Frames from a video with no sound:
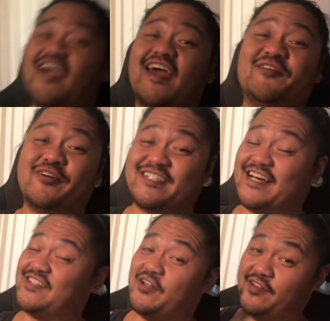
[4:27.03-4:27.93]
Anyways,
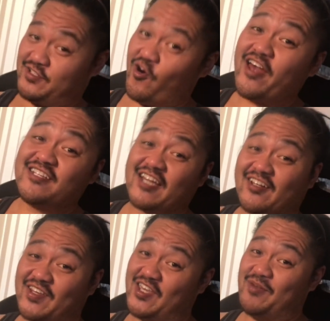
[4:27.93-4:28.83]
guys, let's go ahead and check
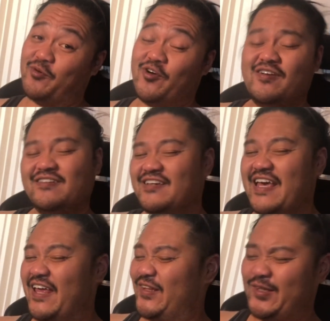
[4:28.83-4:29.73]
out the keyboard.
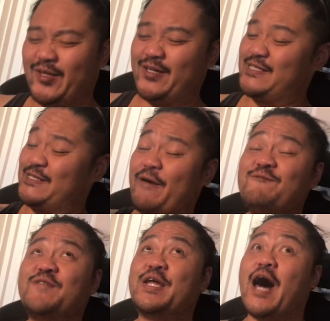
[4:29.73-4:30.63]
It looks
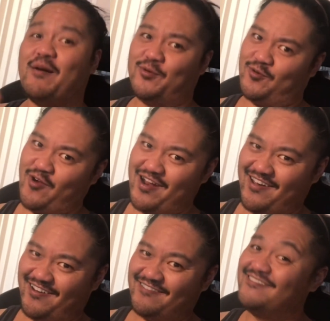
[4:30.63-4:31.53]
phenomenal right
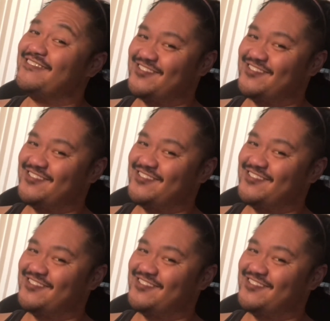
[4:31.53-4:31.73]
now.